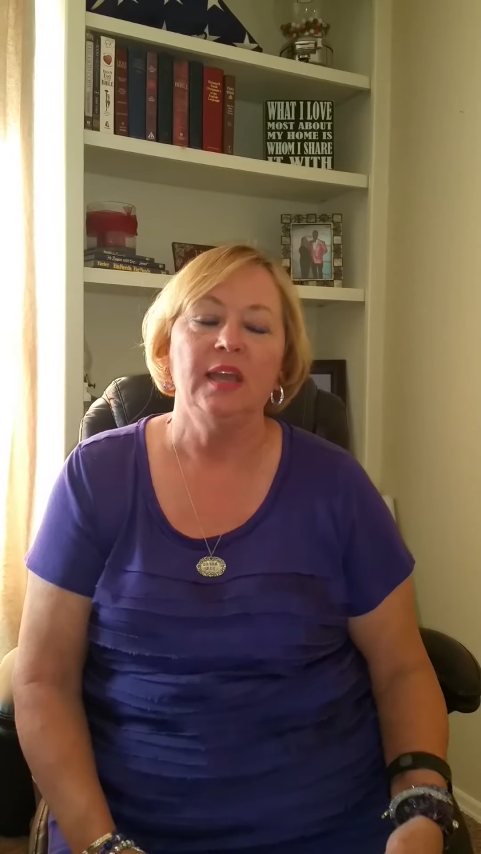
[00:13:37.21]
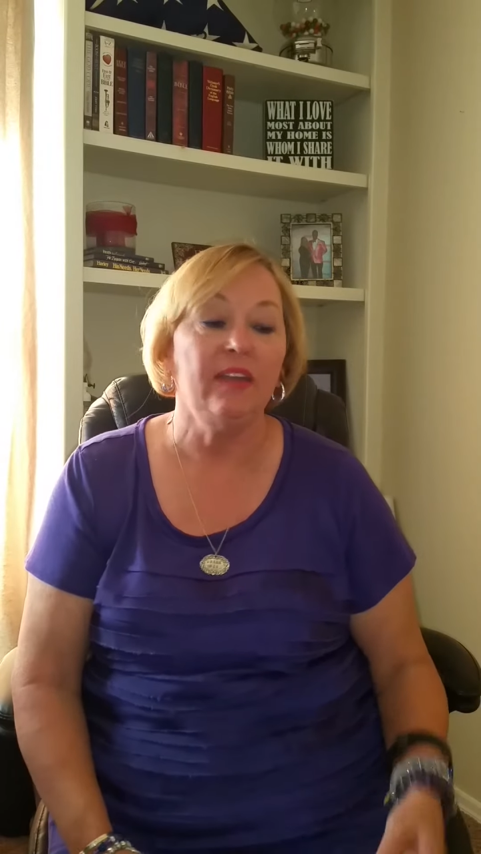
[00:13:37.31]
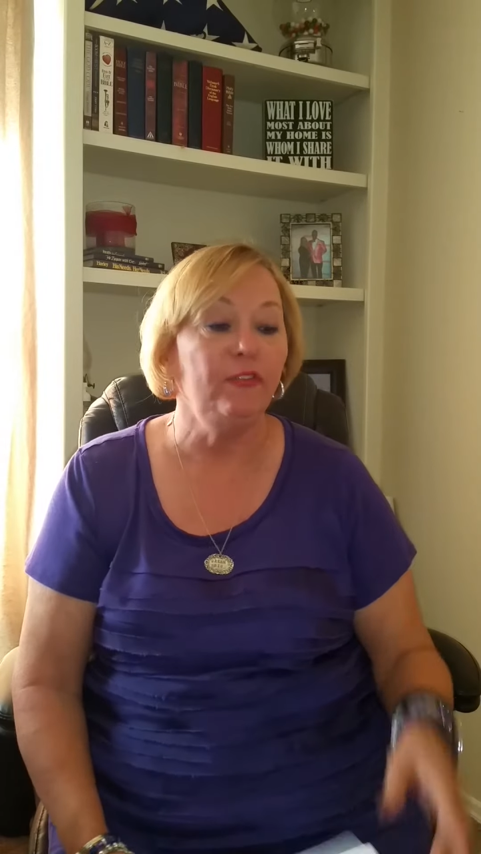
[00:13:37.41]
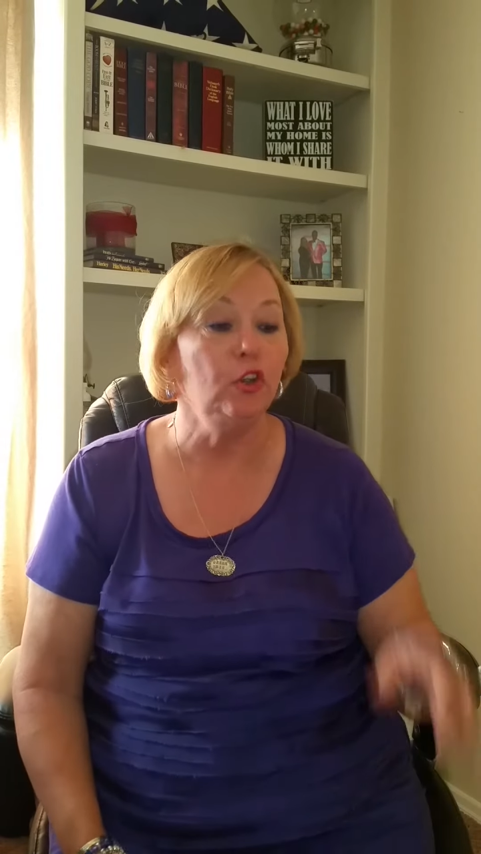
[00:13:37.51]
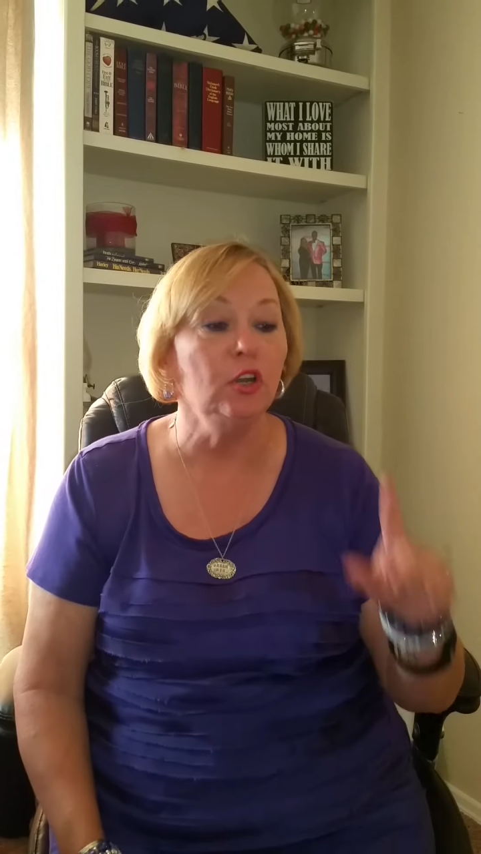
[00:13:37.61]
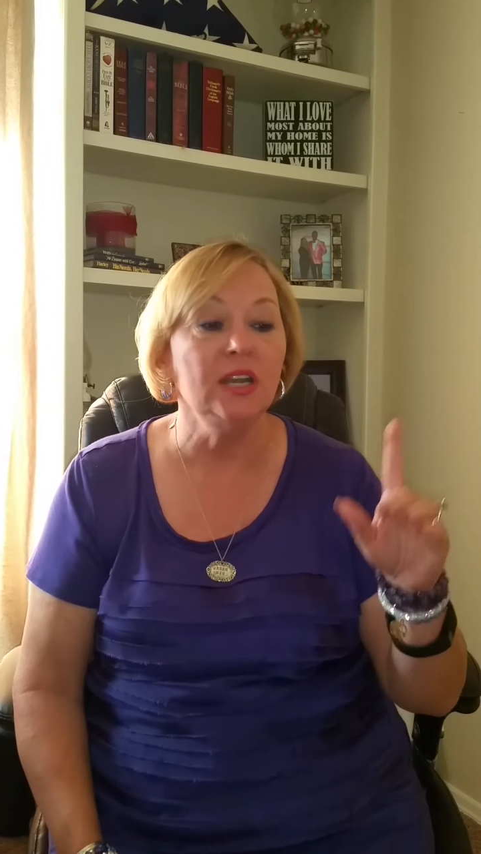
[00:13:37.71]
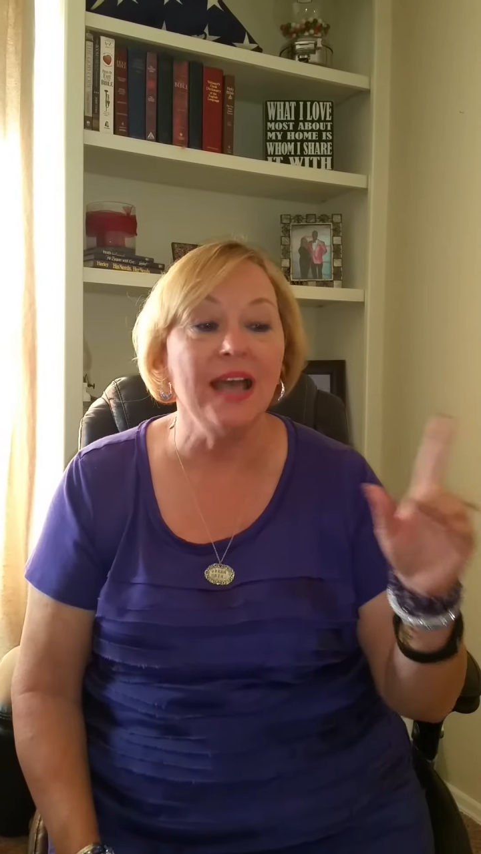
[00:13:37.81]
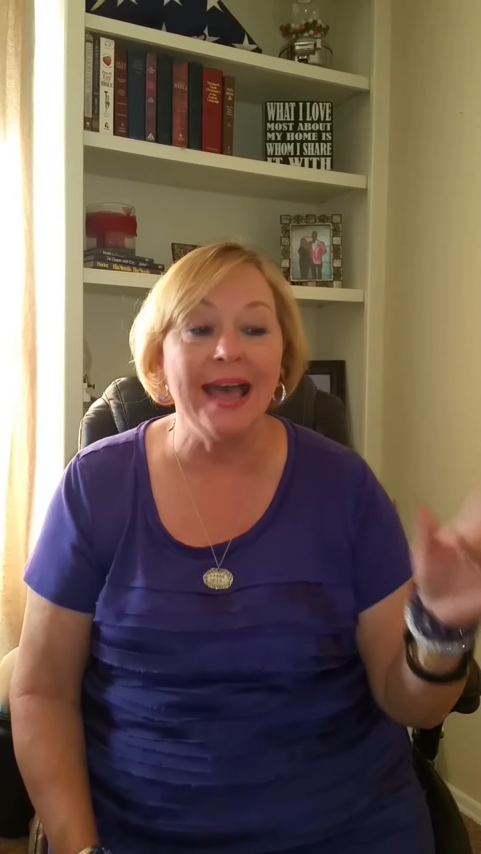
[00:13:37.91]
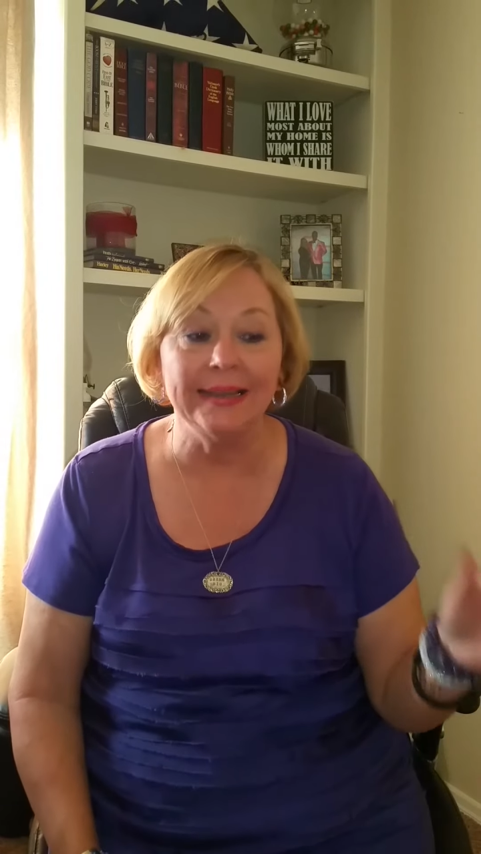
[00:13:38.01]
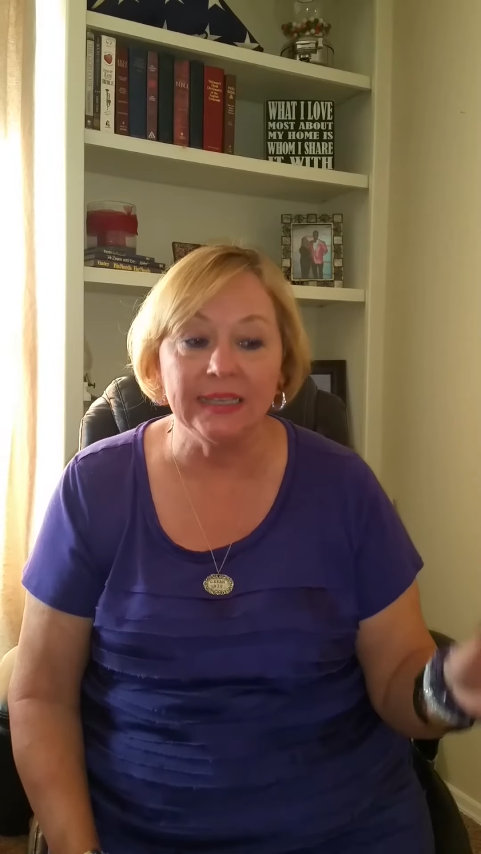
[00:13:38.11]
If you're
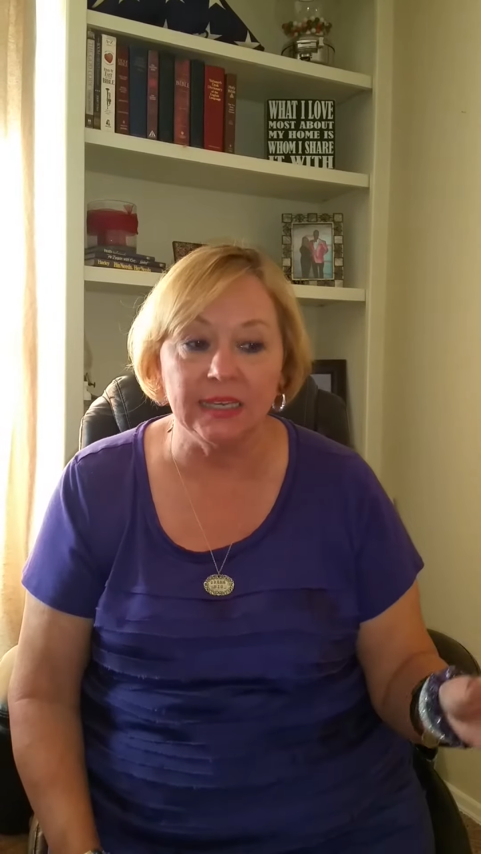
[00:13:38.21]
not